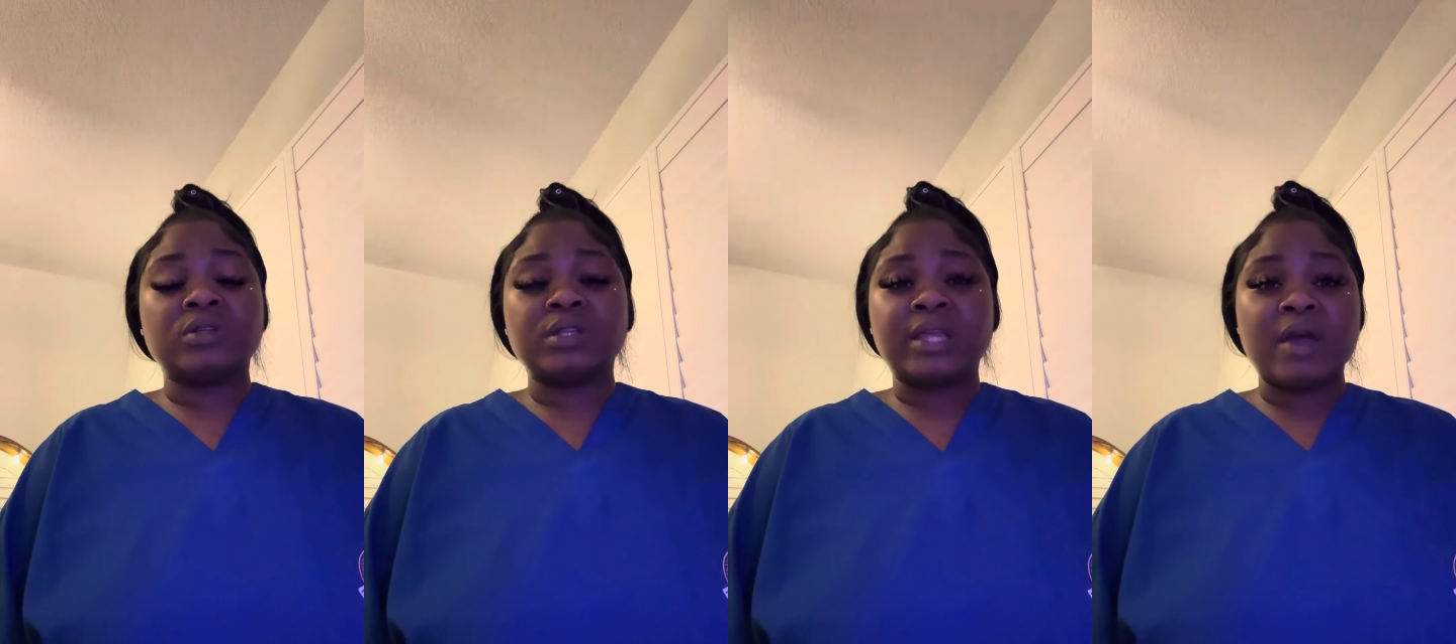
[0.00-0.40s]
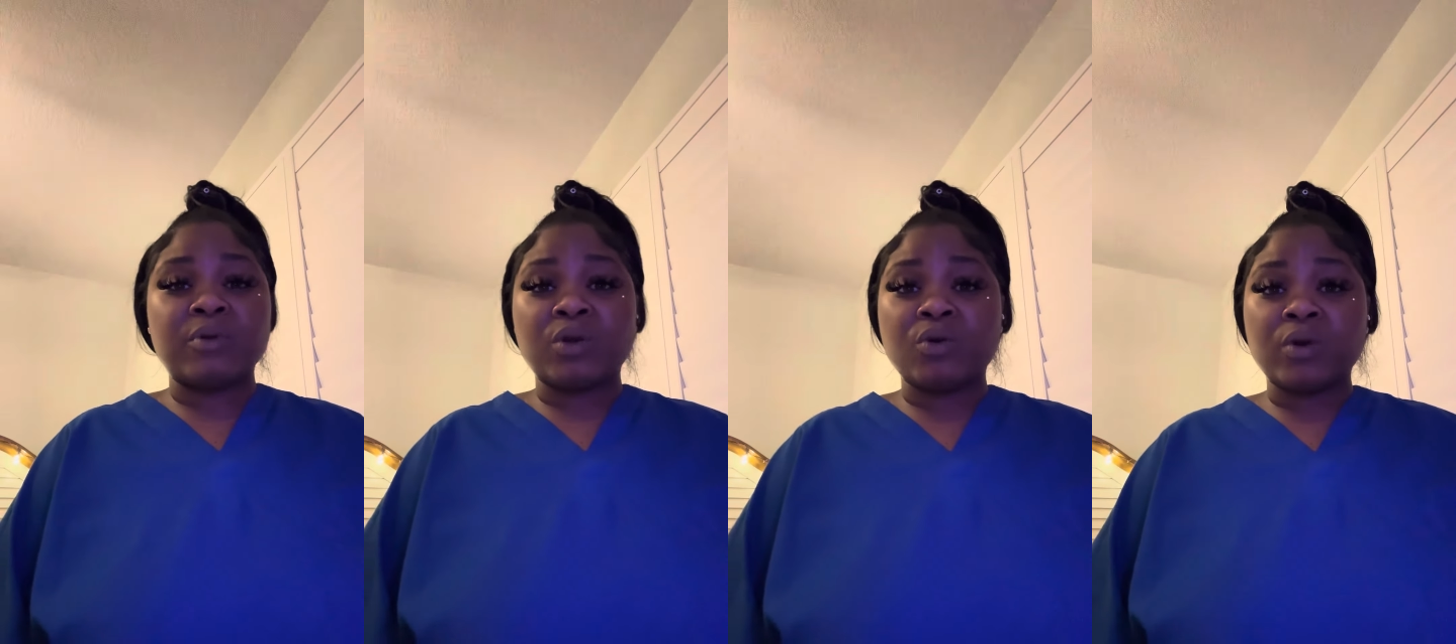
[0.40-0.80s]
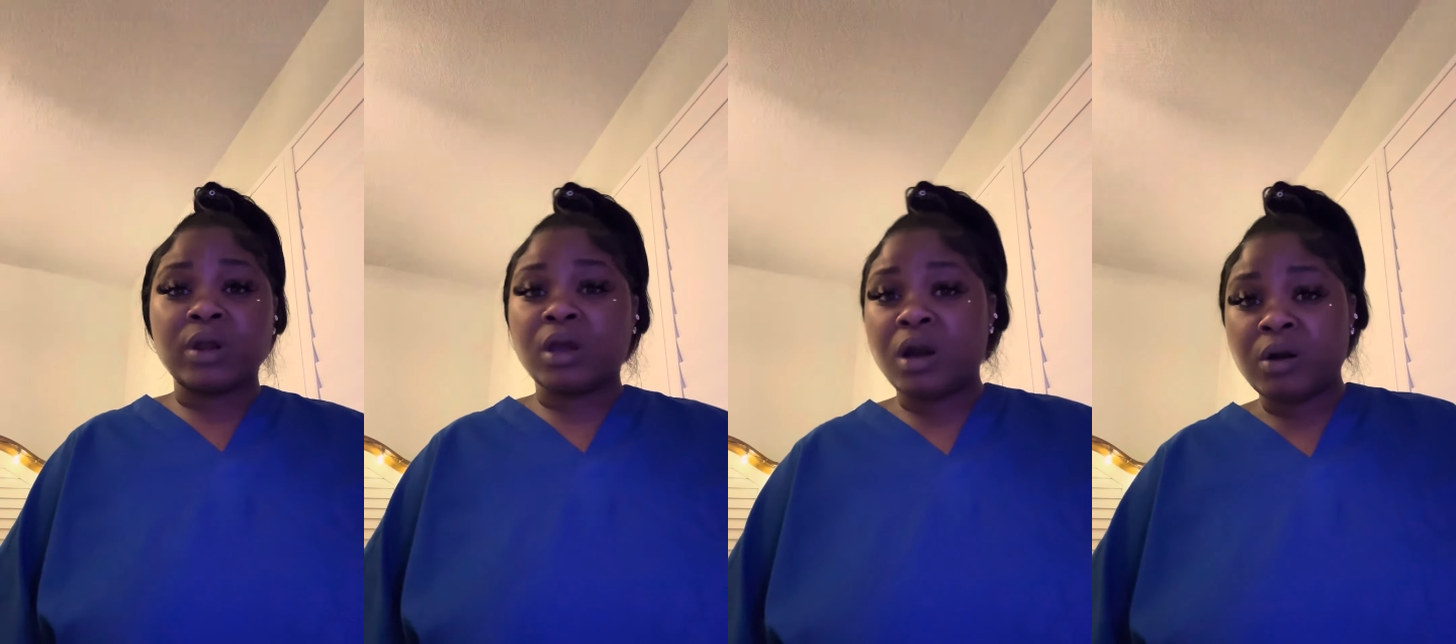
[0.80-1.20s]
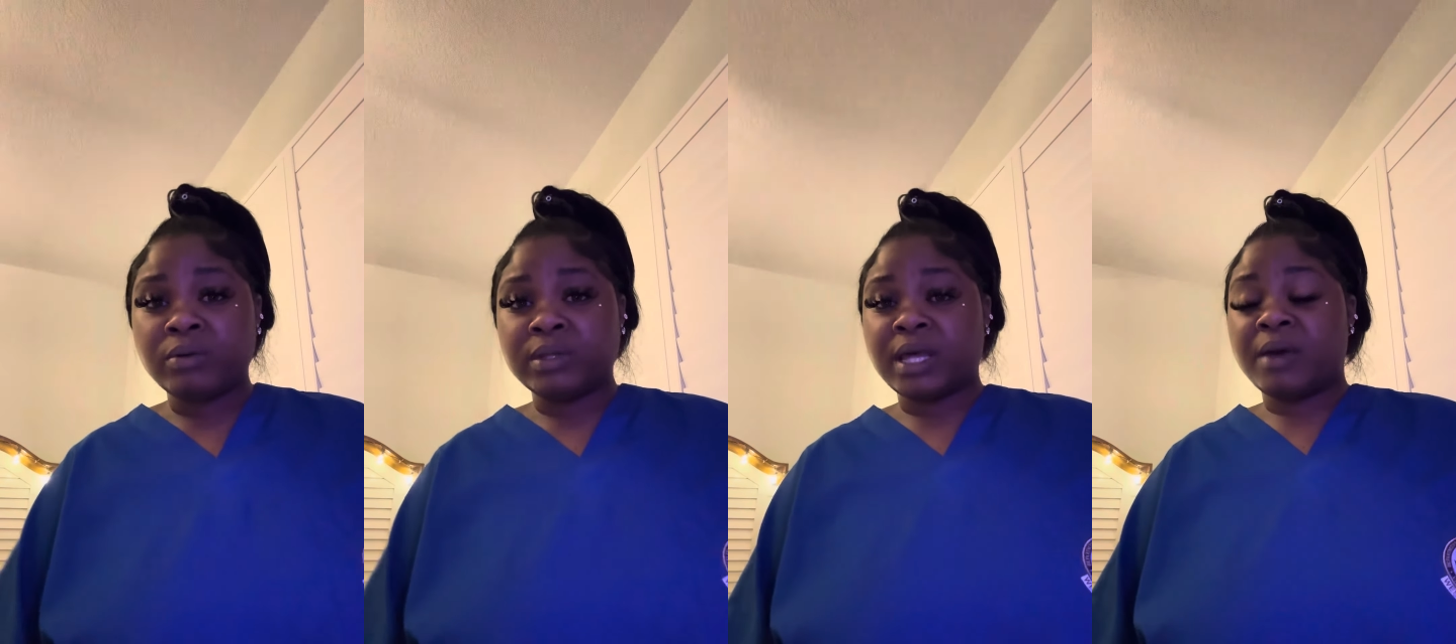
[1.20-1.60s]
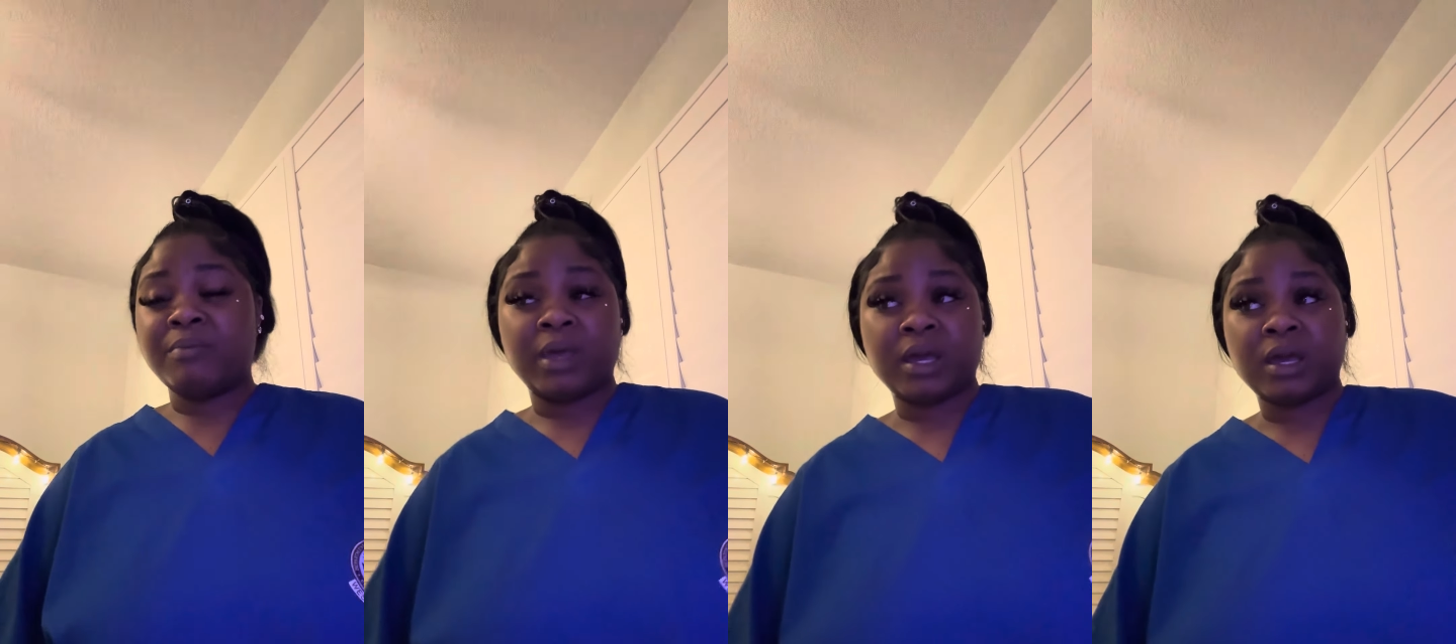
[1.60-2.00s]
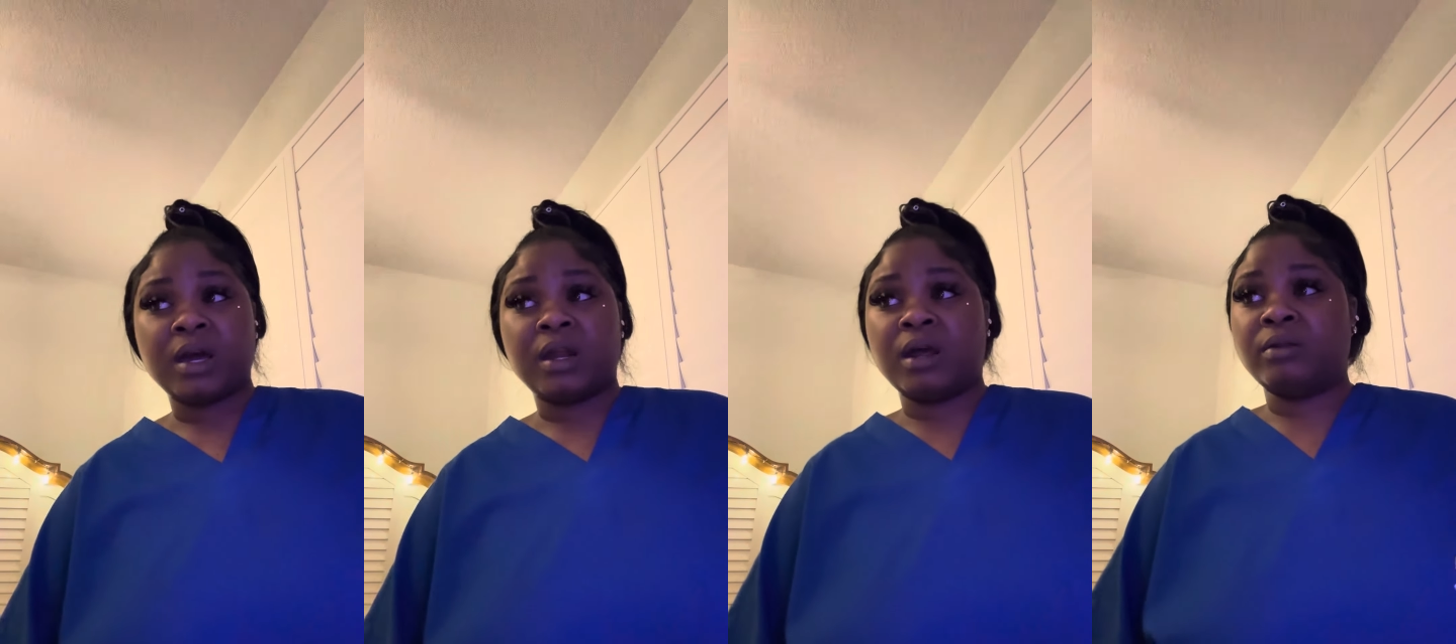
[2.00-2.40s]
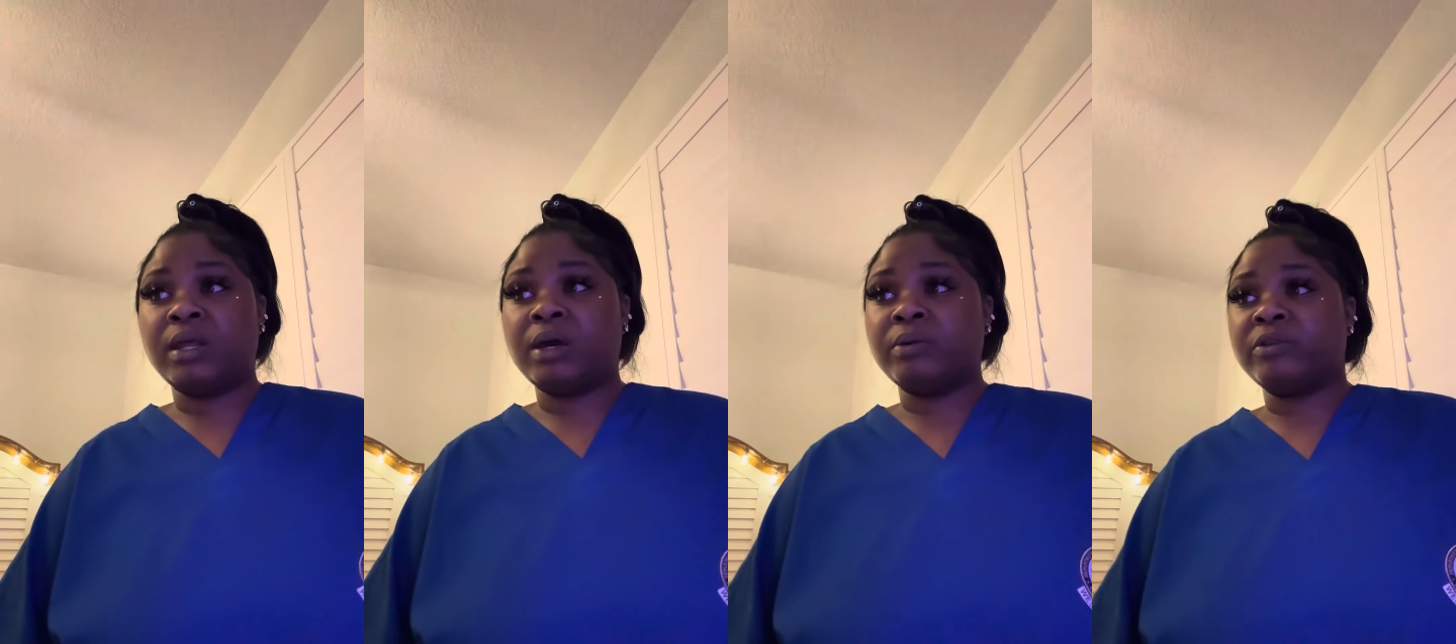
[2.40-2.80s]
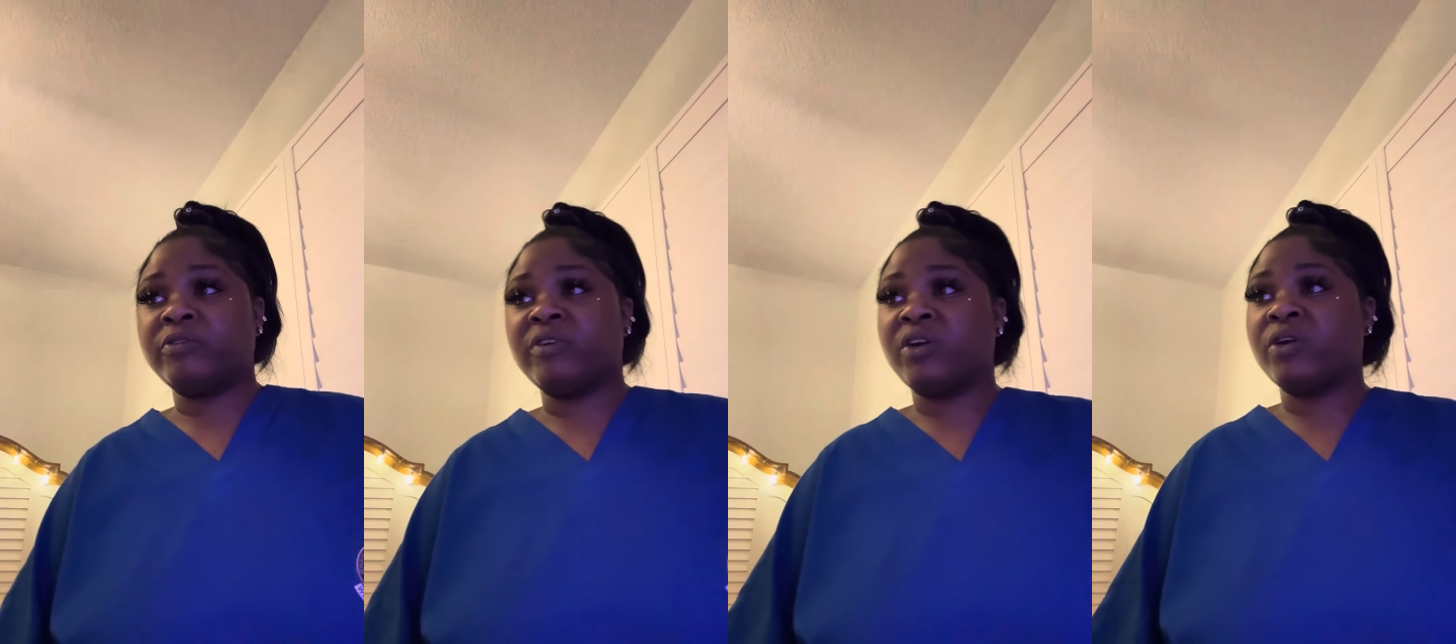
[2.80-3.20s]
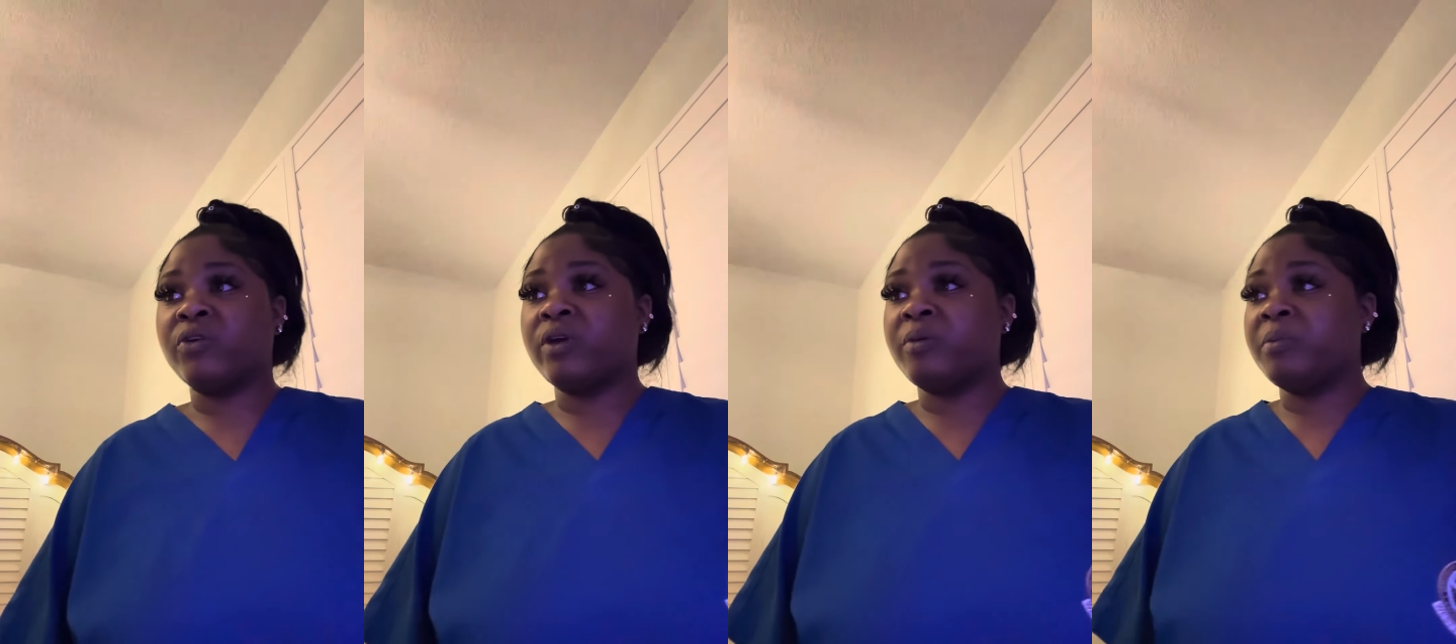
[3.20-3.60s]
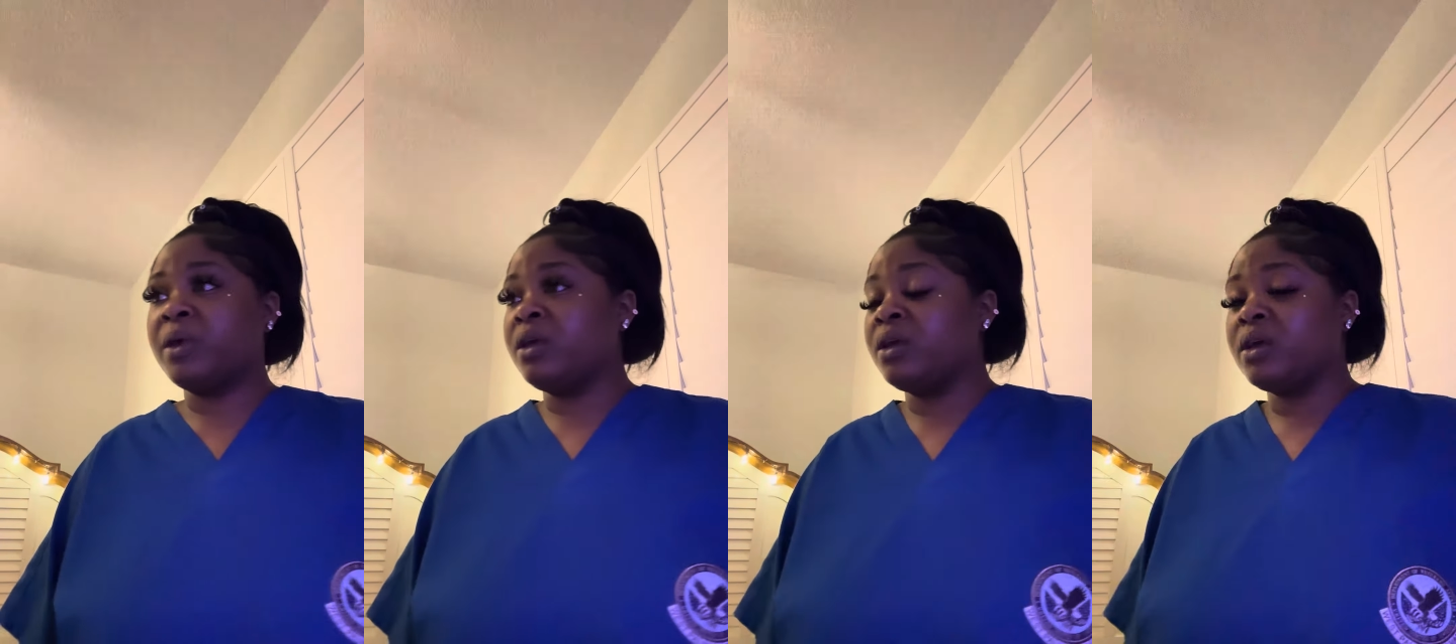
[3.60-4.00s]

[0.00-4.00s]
that recorded call with that man got out. That was very creepy.